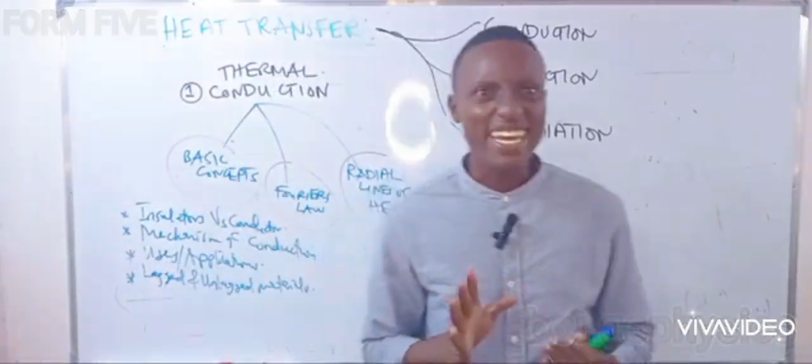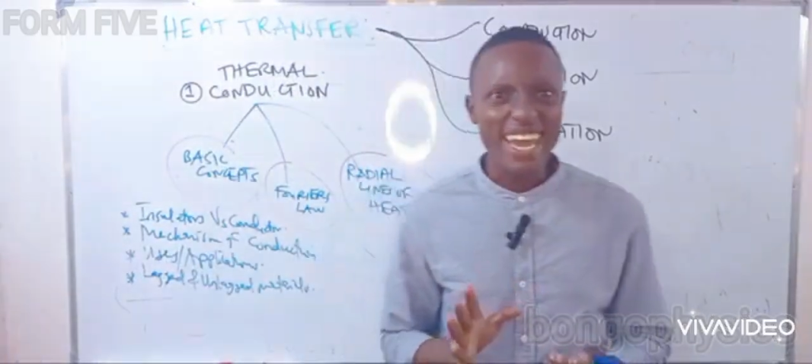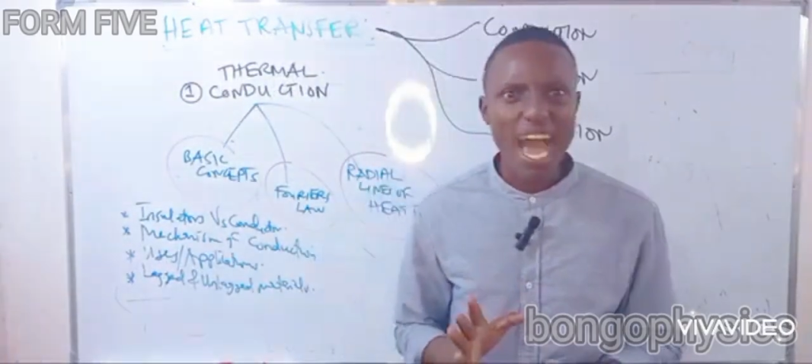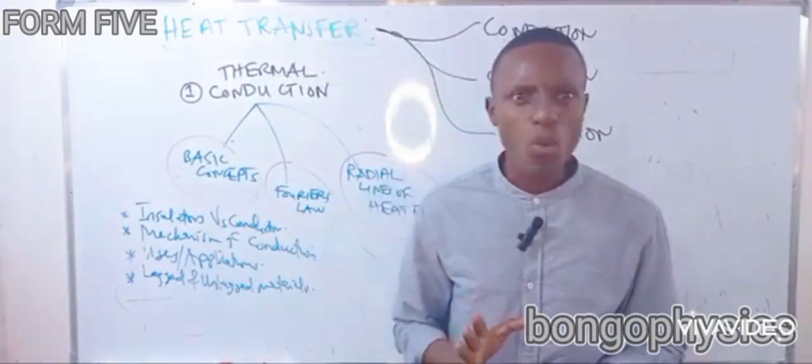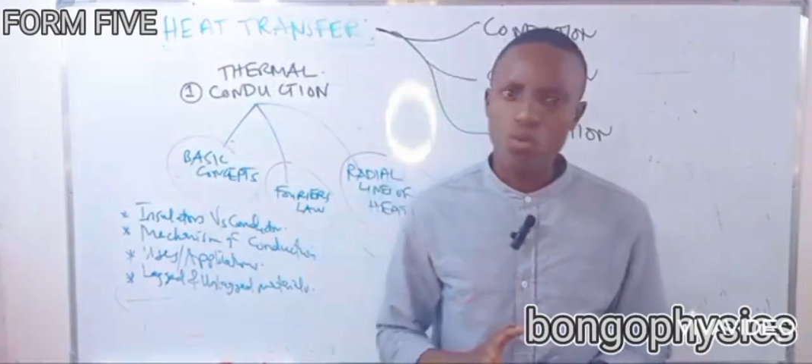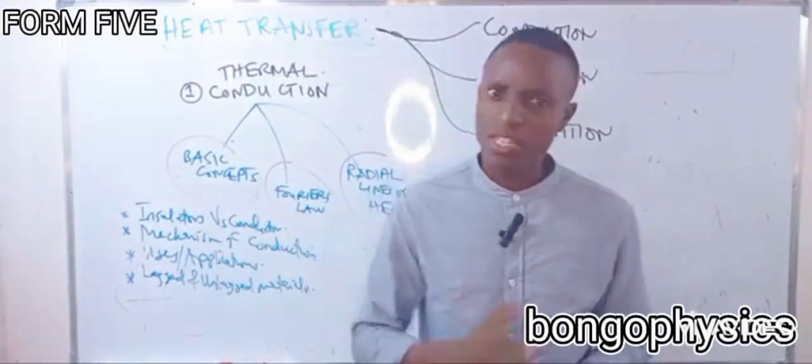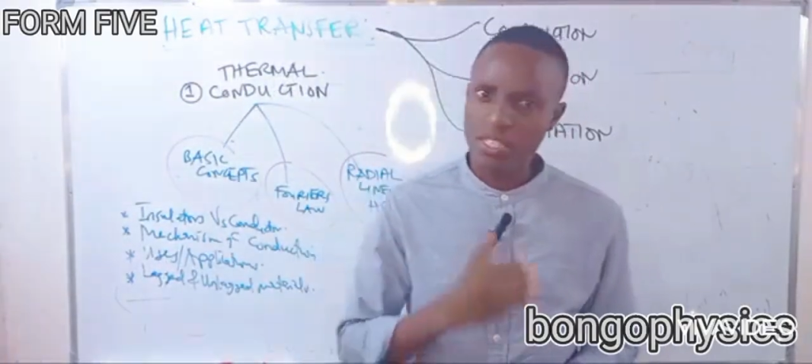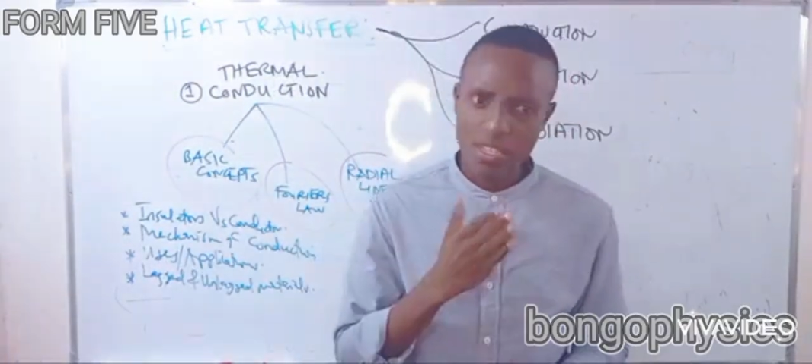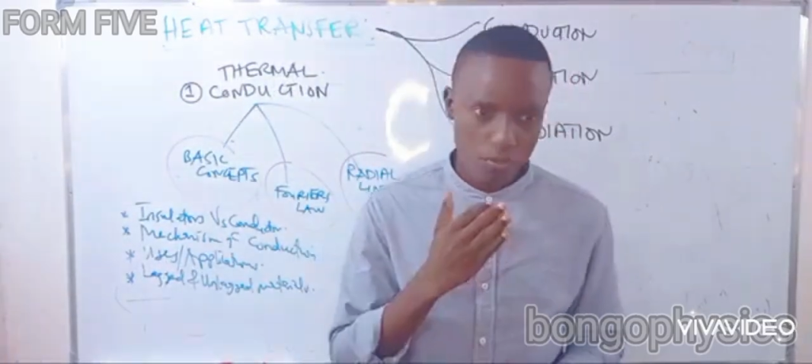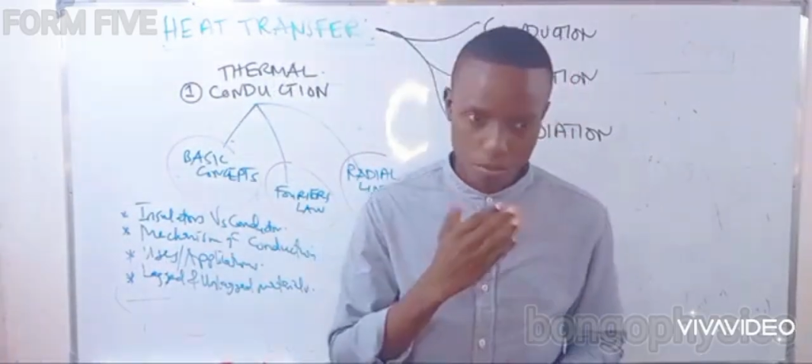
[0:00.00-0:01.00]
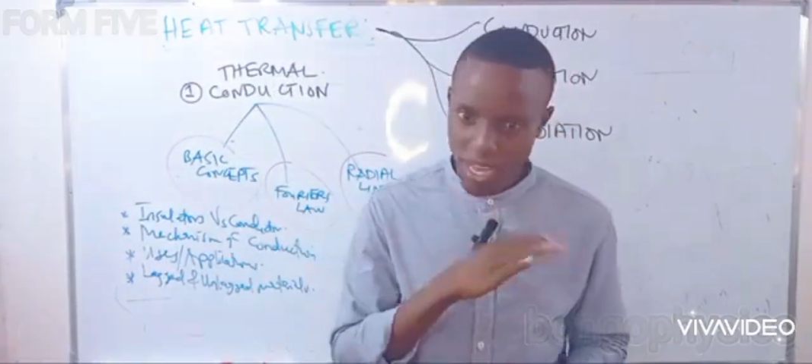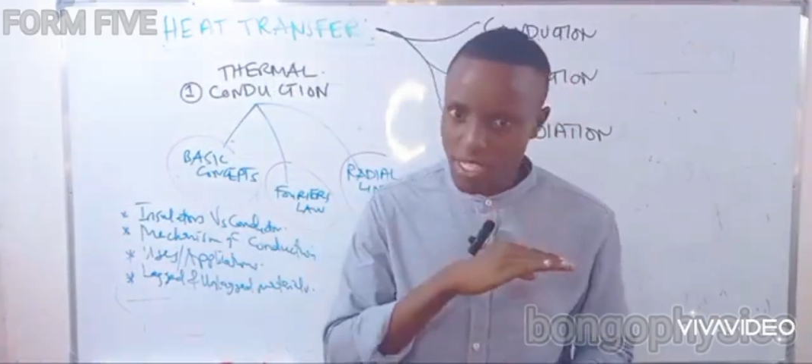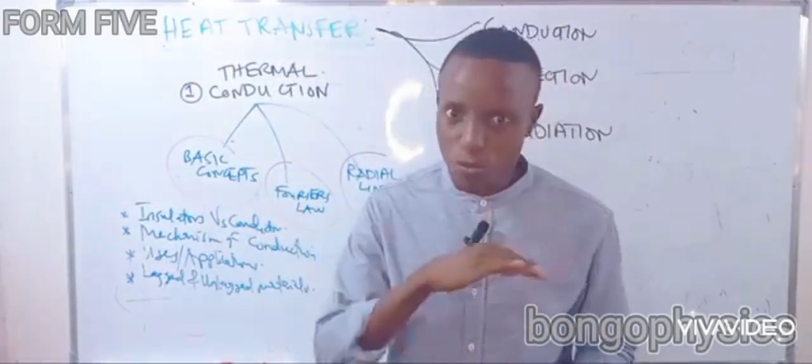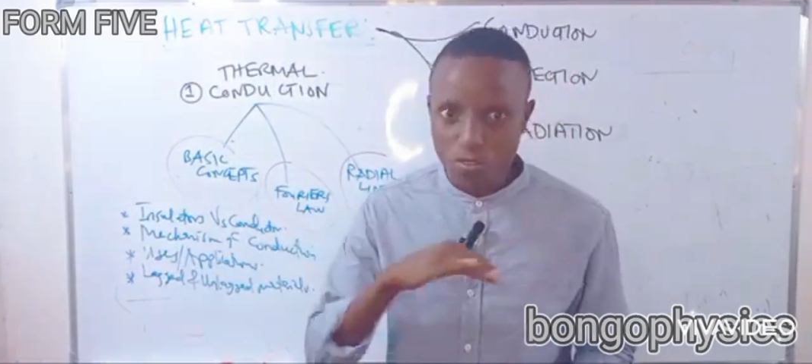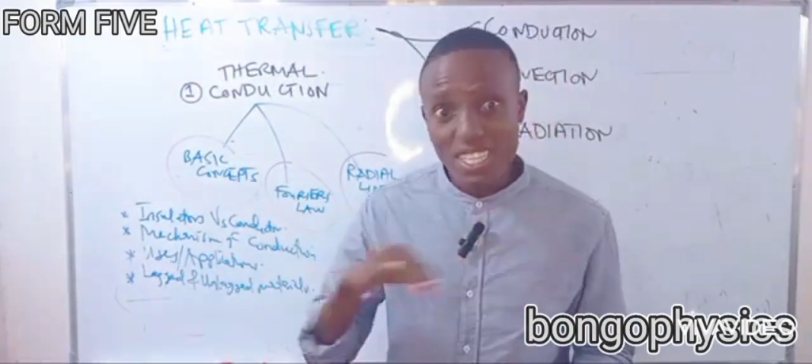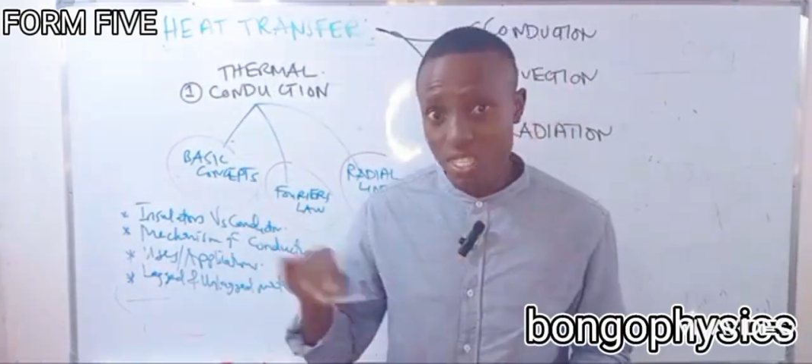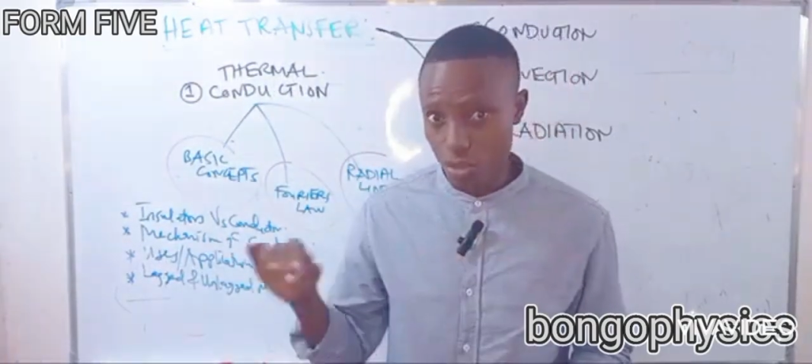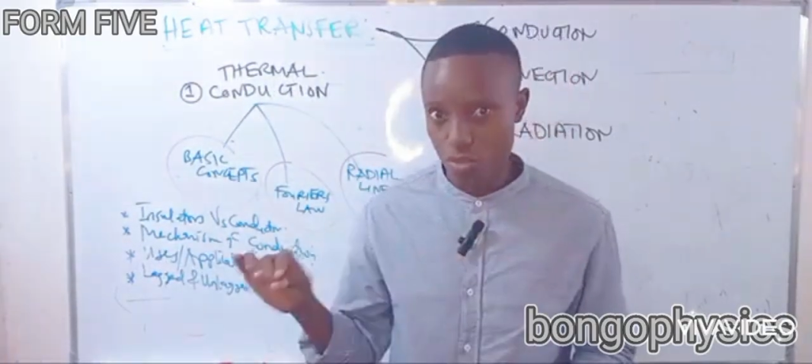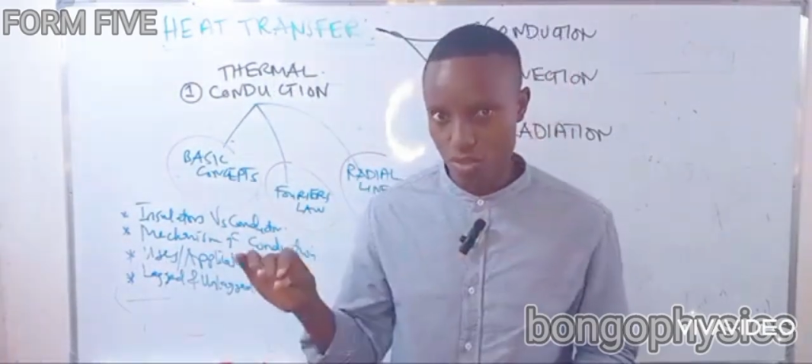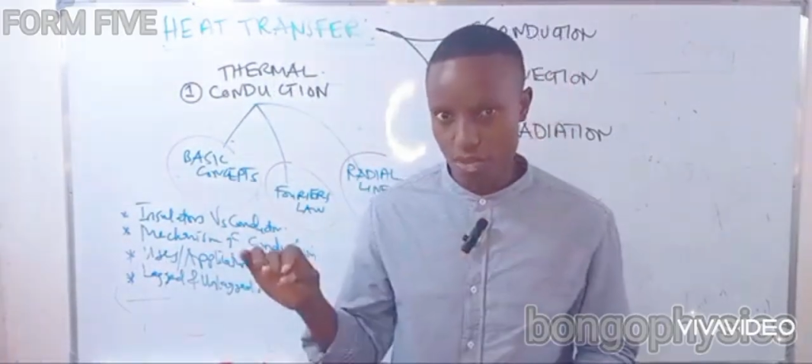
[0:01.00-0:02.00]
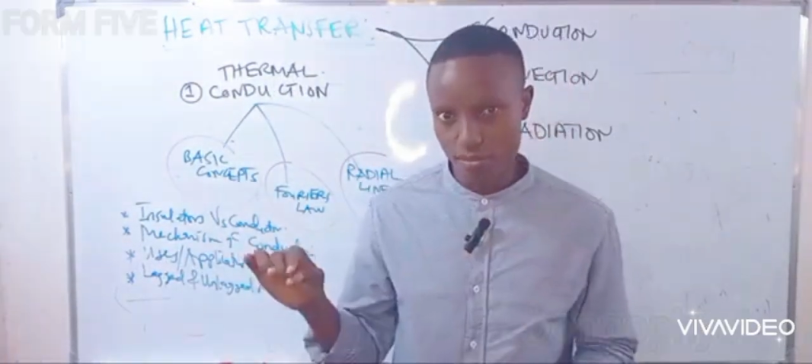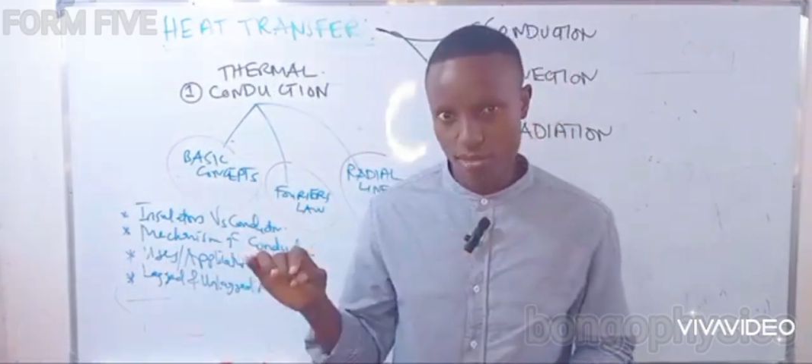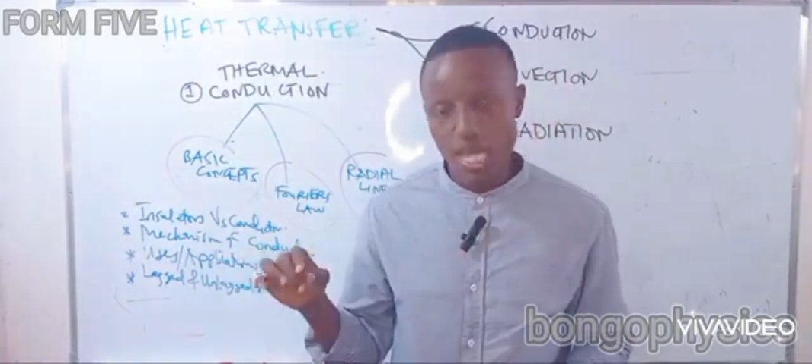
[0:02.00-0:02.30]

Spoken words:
allow the passage of heat through them.